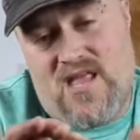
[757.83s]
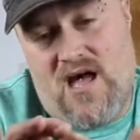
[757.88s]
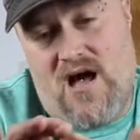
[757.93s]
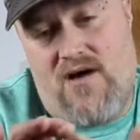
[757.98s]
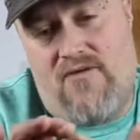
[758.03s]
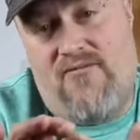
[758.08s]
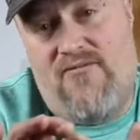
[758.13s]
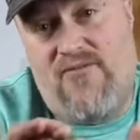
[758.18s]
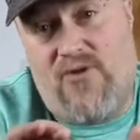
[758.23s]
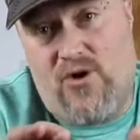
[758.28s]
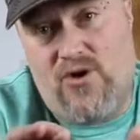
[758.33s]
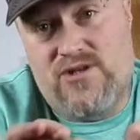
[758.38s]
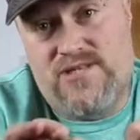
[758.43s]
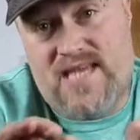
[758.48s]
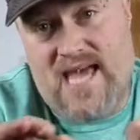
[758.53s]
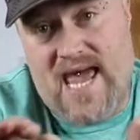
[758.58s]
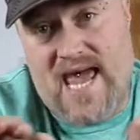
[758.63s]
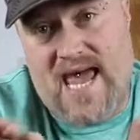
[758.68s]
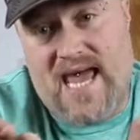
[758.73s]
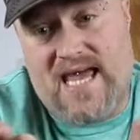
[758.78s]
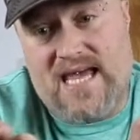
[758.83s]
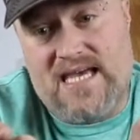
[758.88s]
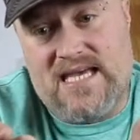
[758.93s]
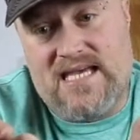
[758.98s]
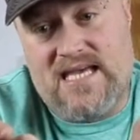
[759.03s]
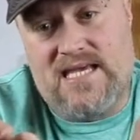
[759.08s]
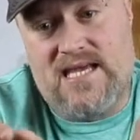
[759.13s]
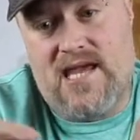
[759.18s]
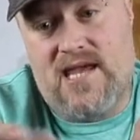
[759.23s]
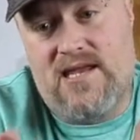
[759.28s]
a full tang.
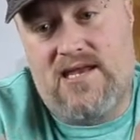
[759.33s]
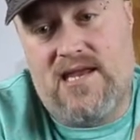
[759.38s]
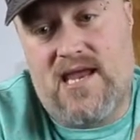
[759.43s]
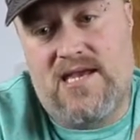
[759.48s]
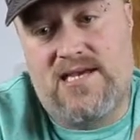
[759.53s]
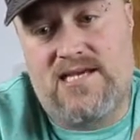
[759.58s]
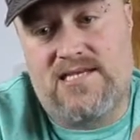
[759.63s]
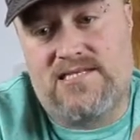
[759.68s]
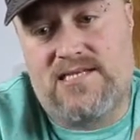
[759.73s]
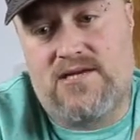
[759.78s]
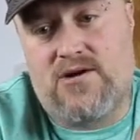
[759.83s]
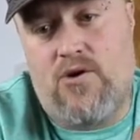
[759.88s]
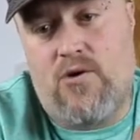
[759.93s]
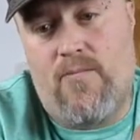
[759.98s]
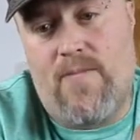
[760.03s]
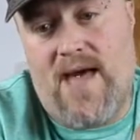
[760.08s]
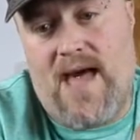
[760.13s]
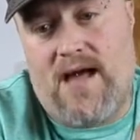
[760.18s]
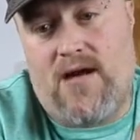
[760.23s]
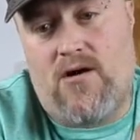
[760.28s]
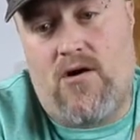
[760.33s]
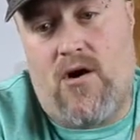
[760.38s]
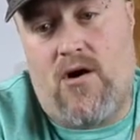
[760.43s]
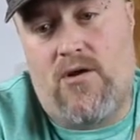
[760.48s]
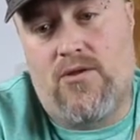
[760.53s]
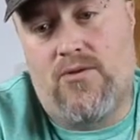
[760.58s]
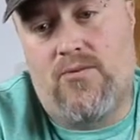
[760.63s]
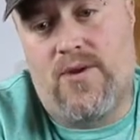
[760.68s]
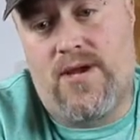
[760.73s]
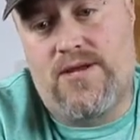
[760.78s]
It doesn't go back
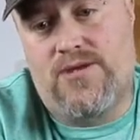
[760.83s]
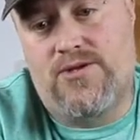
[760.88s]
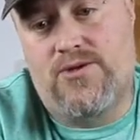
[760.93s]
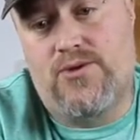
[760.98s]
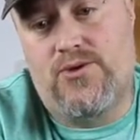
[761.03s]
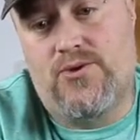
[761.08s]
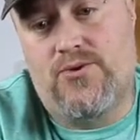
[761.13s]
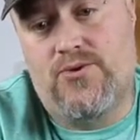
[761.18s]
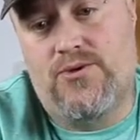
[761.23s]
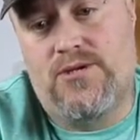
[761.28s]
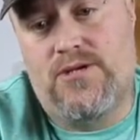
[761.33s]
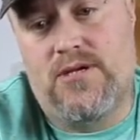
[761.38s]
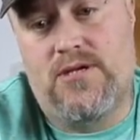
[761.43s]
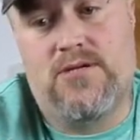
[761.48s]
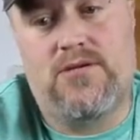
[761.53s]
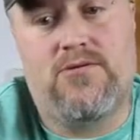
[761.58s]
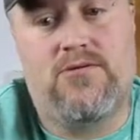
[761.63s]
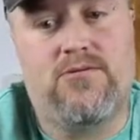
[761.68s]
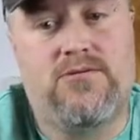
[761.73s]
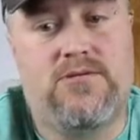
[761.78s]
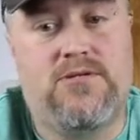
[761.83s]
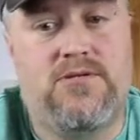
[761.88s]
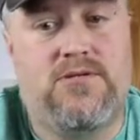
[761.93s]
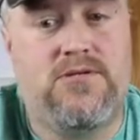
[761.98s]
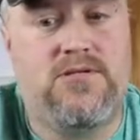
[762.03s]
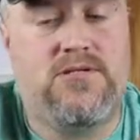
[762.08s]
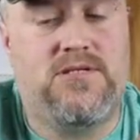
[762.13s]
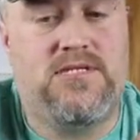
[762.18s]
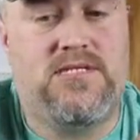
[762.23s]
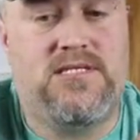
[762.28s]
all the way to and
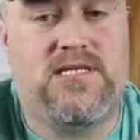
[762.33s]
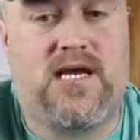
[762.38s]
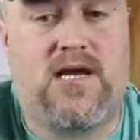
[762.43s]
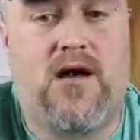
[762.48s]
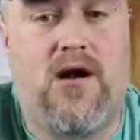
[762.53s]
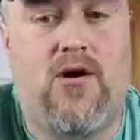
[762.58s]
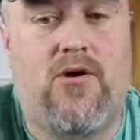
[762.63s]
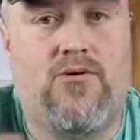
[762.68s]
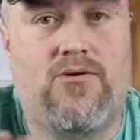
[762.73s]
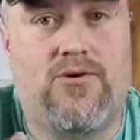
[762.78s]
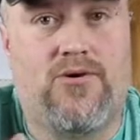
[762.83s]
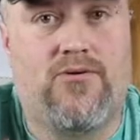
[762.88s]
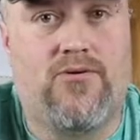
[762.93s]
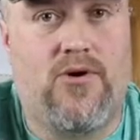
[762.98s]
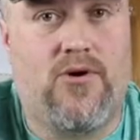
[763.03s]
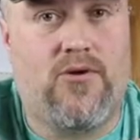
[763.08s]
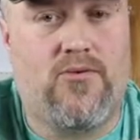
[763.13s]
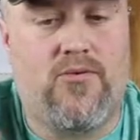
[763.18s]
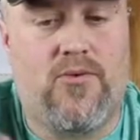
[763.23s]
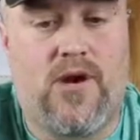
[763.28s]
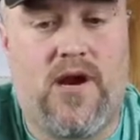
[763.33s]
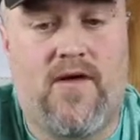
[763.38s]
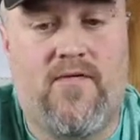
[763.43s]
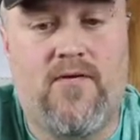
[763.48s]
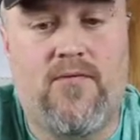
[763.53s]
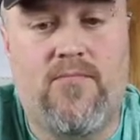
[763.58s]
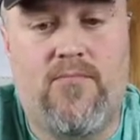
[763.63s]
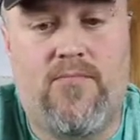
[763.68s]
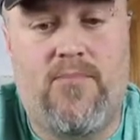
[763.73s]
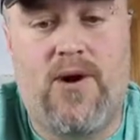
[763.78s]
stick out or
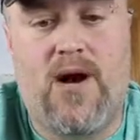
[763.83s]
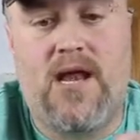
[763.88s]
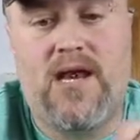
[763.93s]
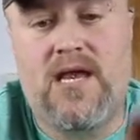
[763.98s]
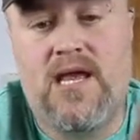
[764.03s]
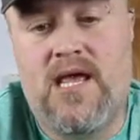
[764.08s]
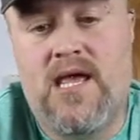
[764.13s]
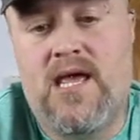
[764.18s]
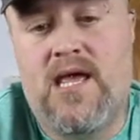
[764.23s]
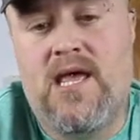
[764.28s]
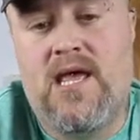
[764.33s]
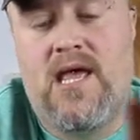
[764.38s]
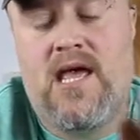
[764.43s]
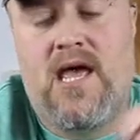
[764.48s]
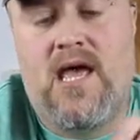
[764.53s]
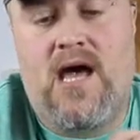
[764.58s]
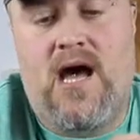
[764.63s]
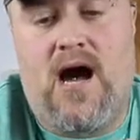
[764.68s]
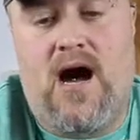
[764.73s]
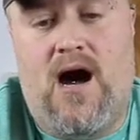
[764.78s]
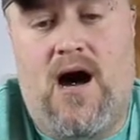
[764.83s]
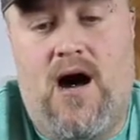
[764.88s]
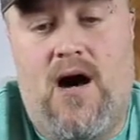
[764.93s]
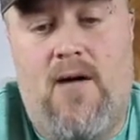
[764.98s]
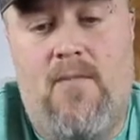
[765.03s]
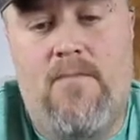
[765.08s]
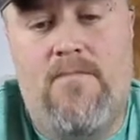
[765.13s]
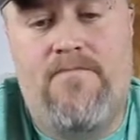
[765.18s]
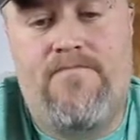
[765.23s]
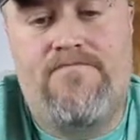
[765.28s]
whatever. But
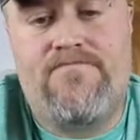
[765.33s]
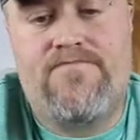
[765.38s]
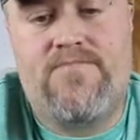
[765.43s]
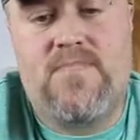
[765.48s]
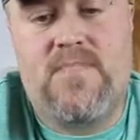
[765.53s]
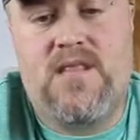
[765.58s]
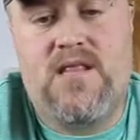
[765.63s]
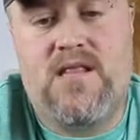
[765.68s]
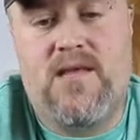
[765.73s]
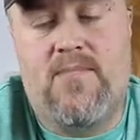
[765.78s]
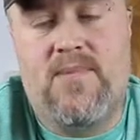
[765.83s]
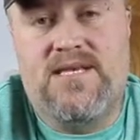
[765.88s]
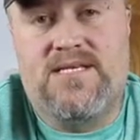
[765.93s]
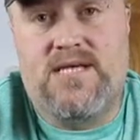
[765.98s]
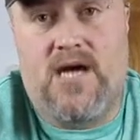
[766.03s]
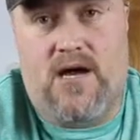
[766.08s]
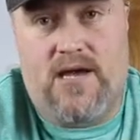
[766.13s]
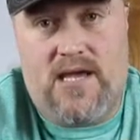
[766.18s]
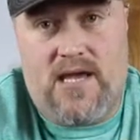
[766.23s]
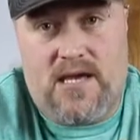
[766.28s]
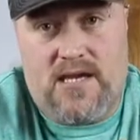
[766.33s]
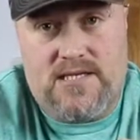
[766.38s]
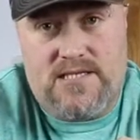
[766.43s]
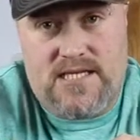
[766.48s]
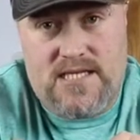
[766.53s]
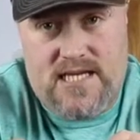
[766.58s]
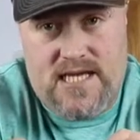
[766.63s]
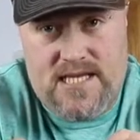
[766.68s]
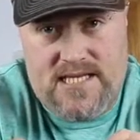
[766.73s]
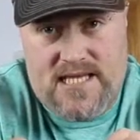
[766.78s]
let me tell you,
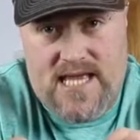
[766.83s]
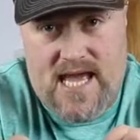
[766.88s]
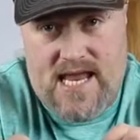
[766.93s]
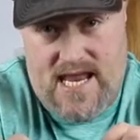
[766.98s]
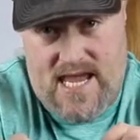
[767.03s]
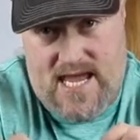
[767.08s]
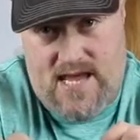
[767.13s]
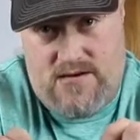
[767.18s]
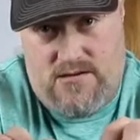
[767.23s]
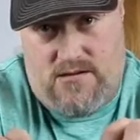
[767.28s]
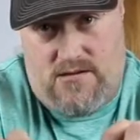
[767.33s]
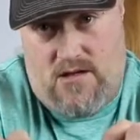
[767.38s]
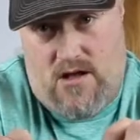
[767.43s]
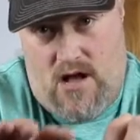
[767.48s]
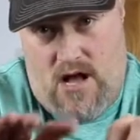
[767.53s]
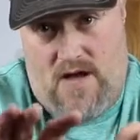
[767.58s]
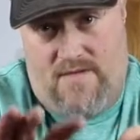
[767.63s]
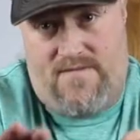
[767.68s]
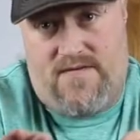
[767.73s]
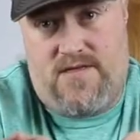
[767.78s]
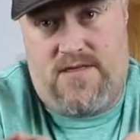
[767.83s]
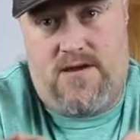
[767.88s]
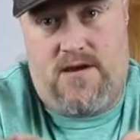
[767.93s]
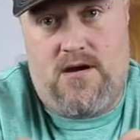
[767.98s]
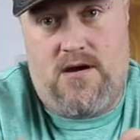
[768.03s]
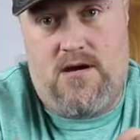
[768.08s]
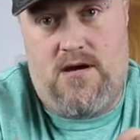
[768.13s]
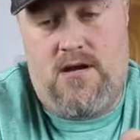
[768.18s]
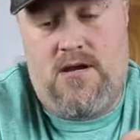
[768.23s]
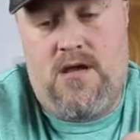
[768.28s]
to get that handle off of
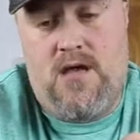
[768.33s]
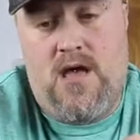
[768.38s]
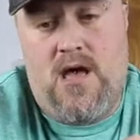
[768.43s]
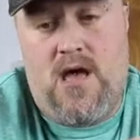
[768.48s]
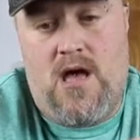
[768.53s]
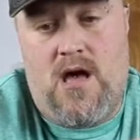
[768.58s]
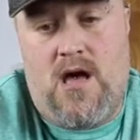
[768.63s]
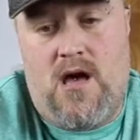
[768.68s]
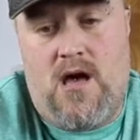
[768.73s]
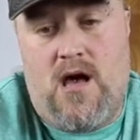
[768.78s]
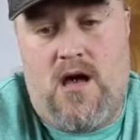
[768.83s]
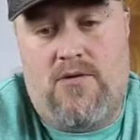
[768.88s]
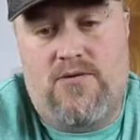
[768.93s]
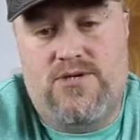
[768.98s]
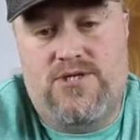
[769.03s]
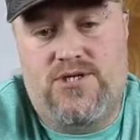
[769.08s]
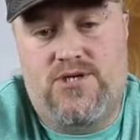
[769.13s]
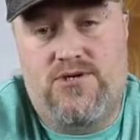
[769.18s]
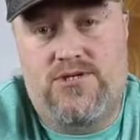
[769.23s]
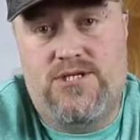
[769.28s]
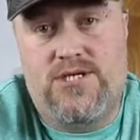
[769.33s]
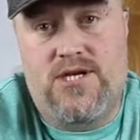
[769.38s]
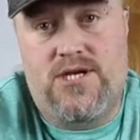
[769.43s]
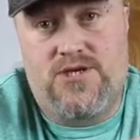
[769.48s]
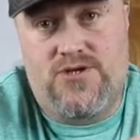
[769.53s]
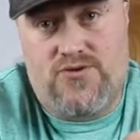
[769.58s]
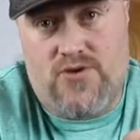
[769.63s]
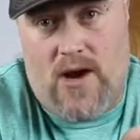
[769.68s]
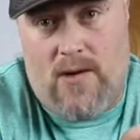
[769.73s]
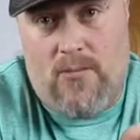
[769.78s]
there, I was using a
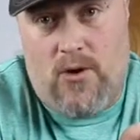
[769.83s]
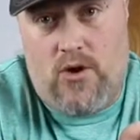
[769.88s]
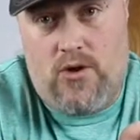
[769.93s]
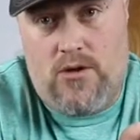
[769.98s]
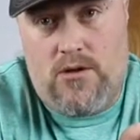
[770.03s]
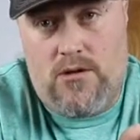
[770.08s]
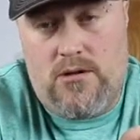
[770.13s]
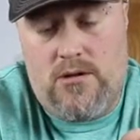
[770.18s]
Dremel